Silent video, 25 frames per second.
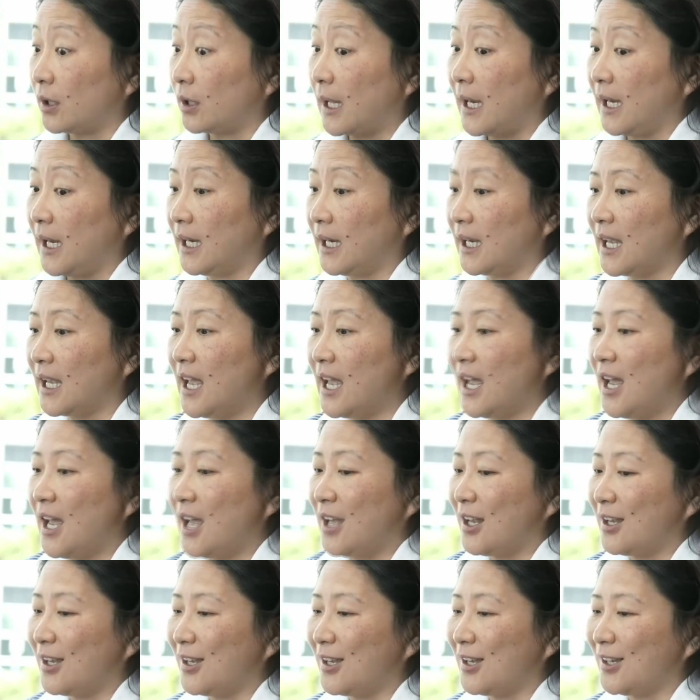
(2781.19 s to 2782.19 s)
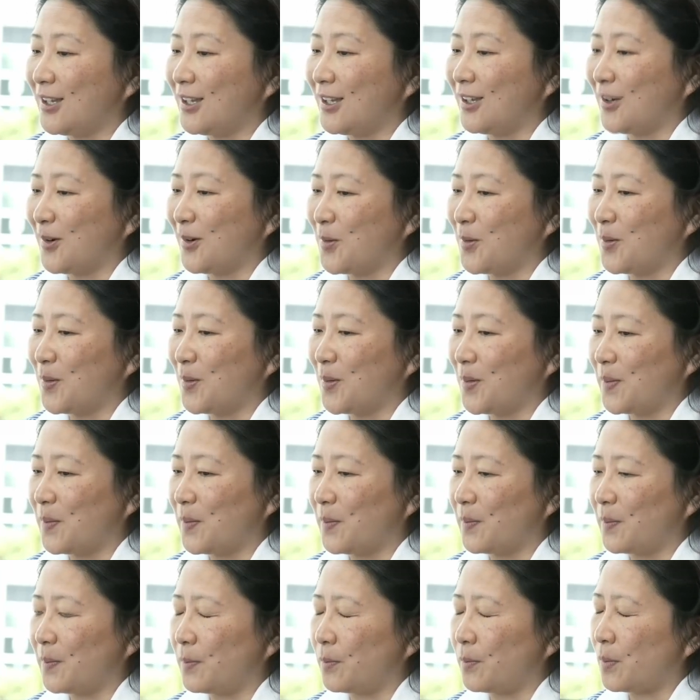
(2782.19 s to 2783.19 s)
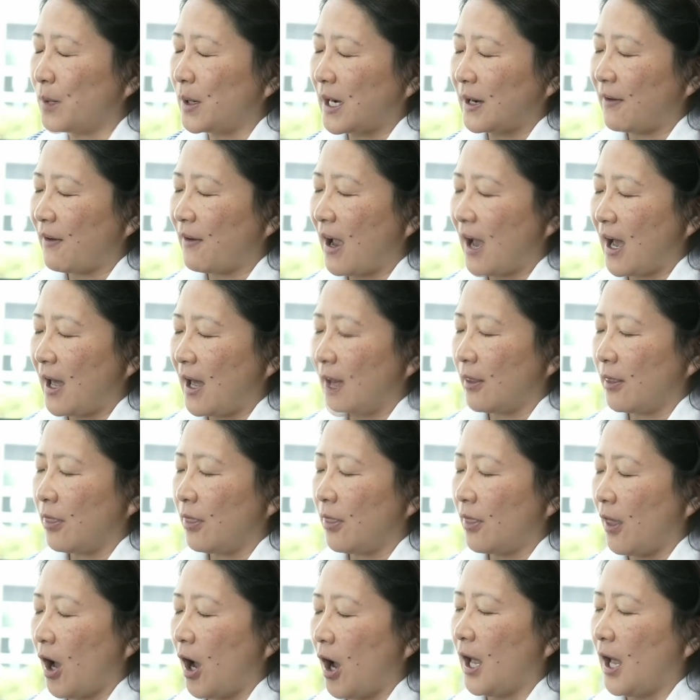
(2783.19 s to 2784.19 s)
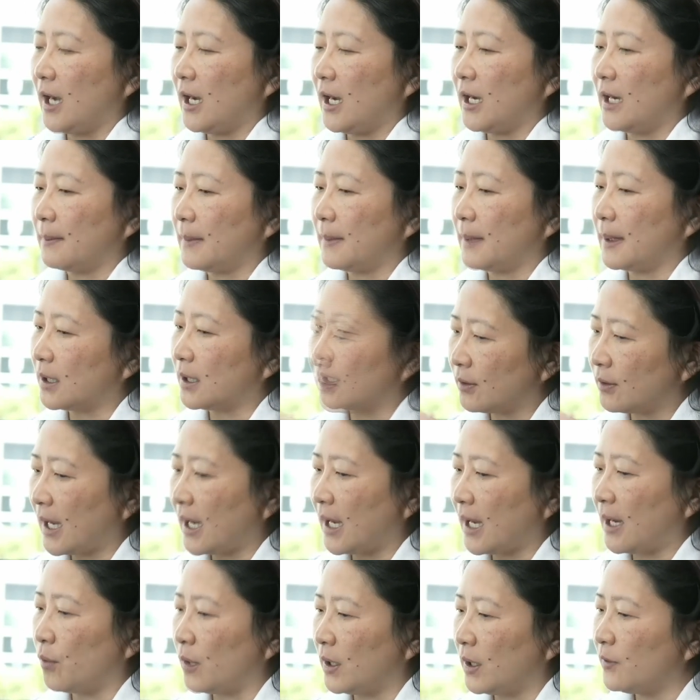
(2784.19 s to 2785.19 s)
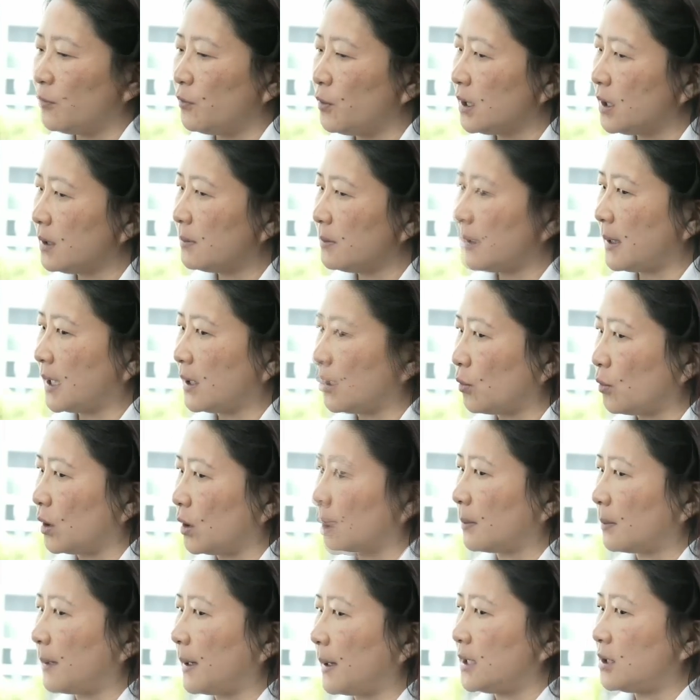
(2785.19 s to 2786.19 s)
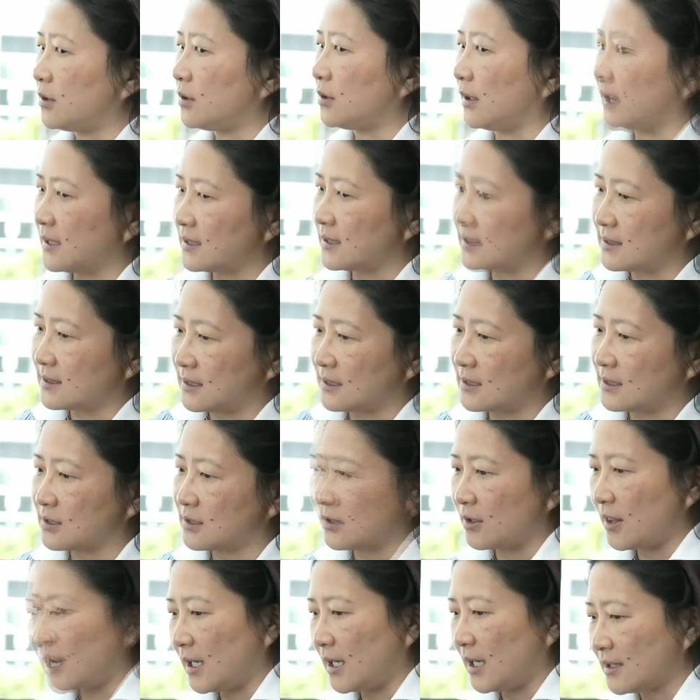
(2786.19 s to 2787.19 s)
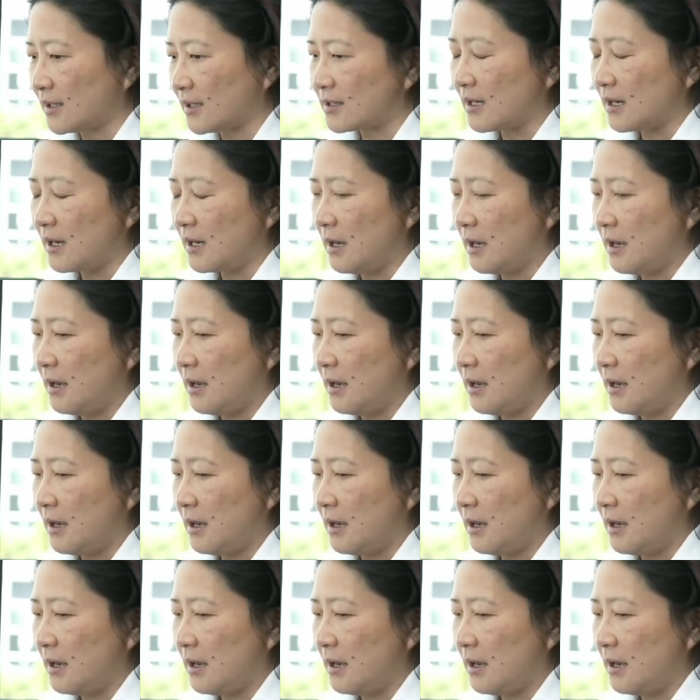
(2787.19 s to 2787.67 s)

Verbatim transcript: Like, you know, when I've had a thought, I'm like, okay, what if we could make it work by doing this, this, or this?